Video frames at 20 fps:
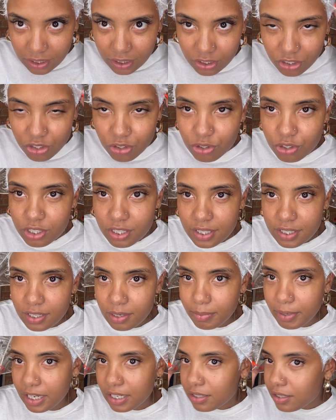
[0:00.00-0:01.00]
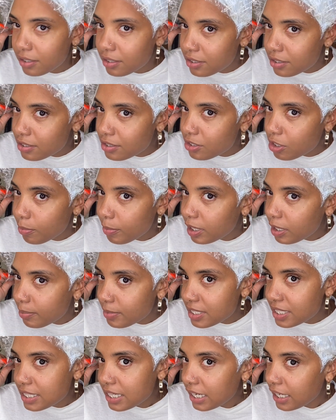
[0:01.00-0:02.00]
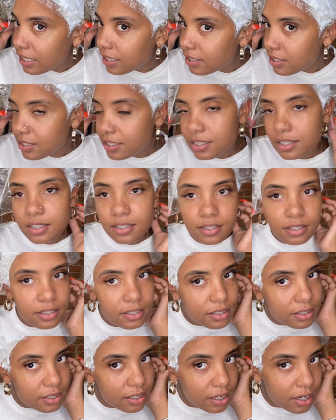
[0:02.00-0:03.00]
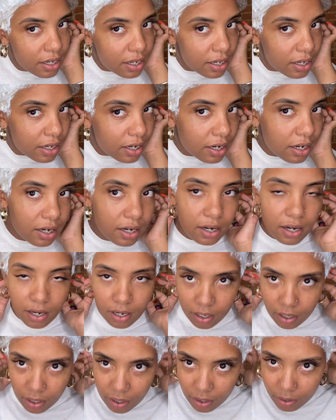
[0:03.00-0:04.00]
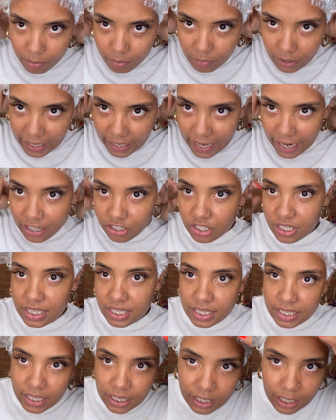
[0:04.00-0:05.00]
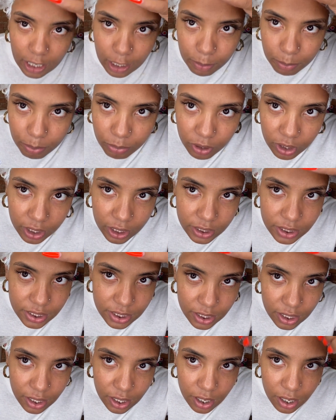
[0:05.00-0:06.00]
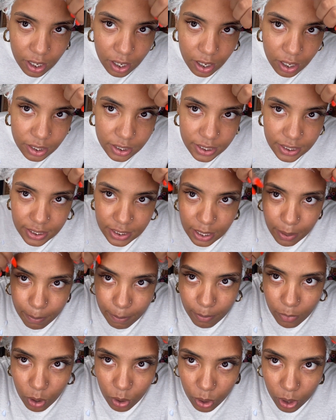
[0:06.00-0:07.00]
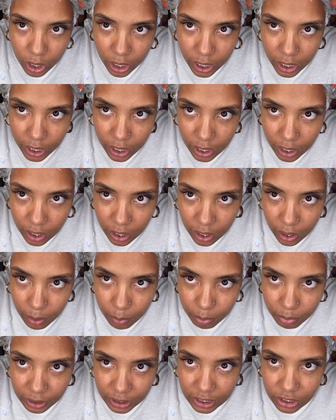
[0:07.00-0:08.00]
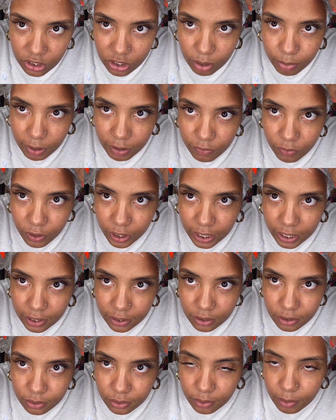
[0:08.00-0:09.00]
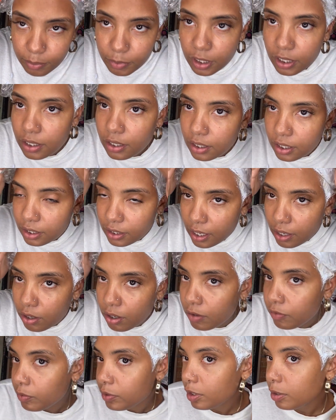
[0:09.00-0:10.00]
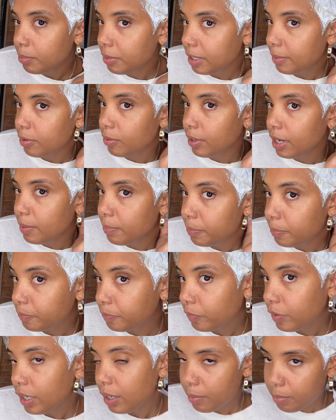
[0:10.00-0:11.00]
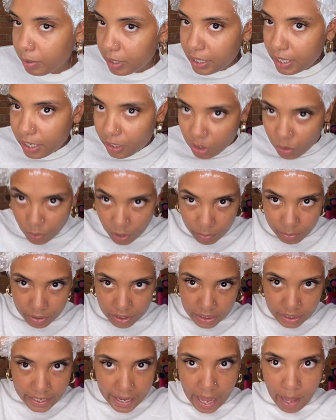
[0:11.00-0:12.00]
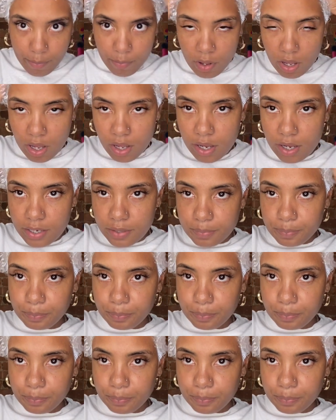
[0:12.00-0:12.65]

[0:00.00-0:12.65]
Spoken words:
You just can make so many mistakes, like I just did. I put some more bleach on my forehead. I'm gonna clean that off with a baby wipe. But yeah, you want to put the cap on.